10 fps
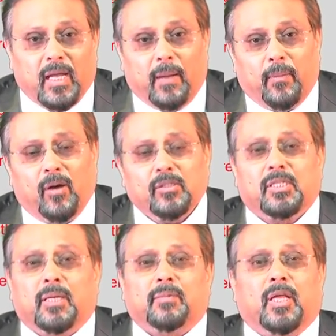Amongst
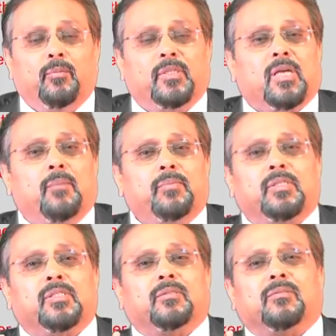them, there will be some
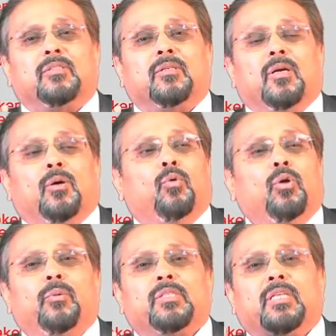persons who
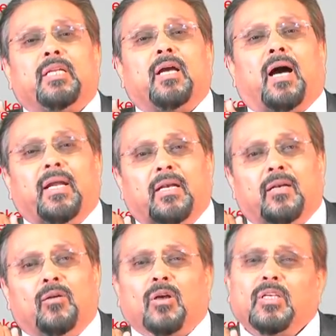will be sitting idle,
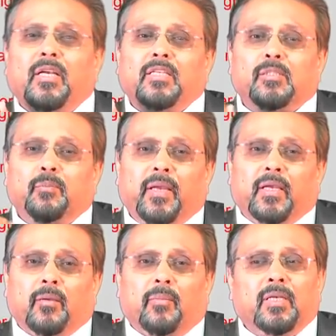not really
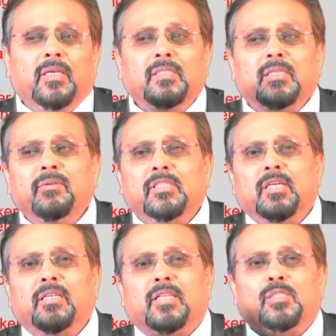speaking, but he is giving
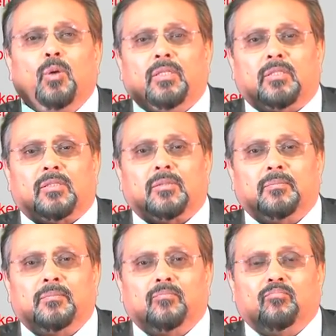signals to others.
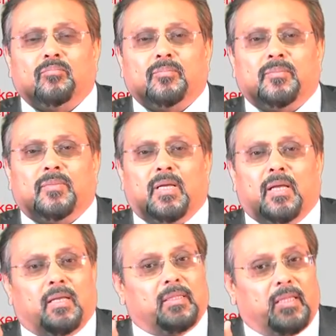
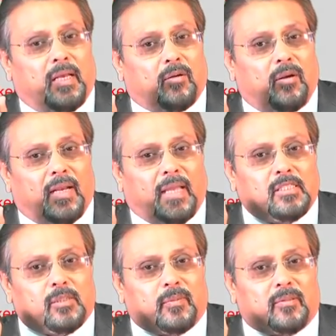They are called
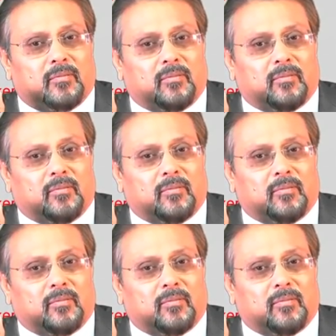linesmen.